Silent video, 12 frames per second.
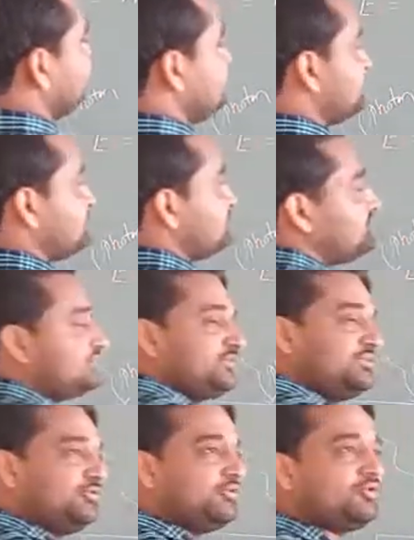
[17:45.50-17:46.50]
this
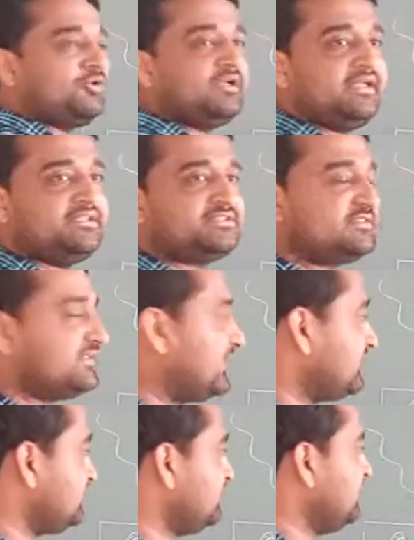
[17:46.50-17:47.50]
photon is
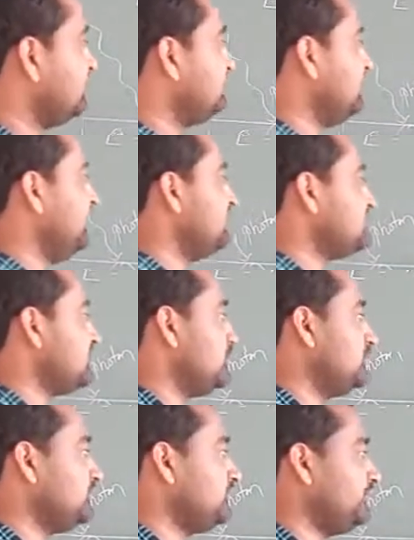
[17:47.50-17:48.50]
greater than E is
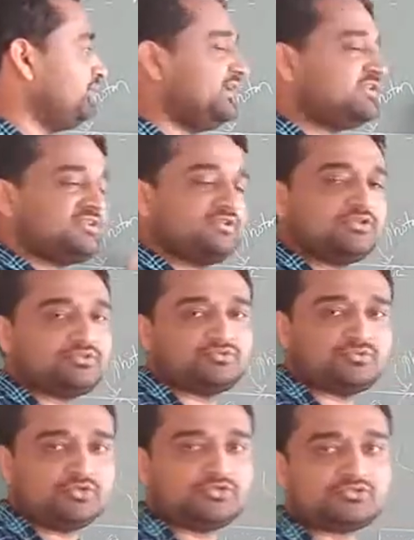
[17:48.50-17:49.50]
equal to h nu
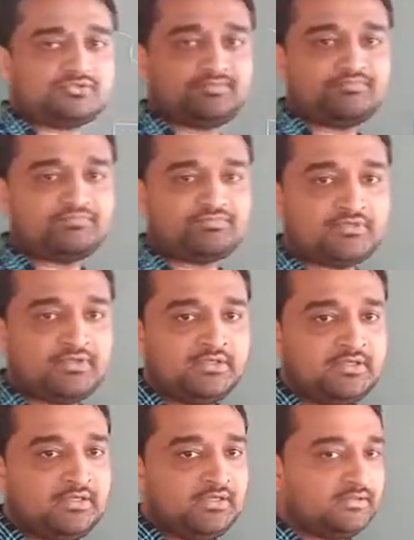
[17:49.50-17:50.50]
naught,
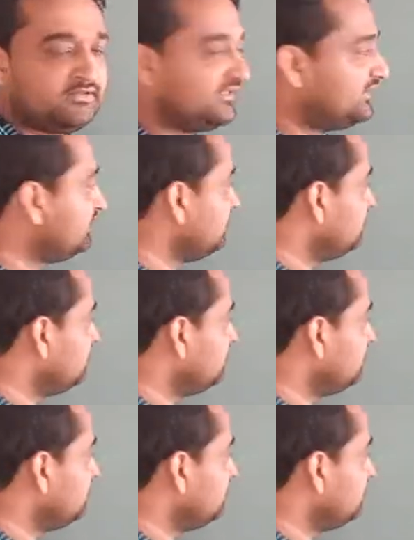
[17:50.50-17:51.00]
then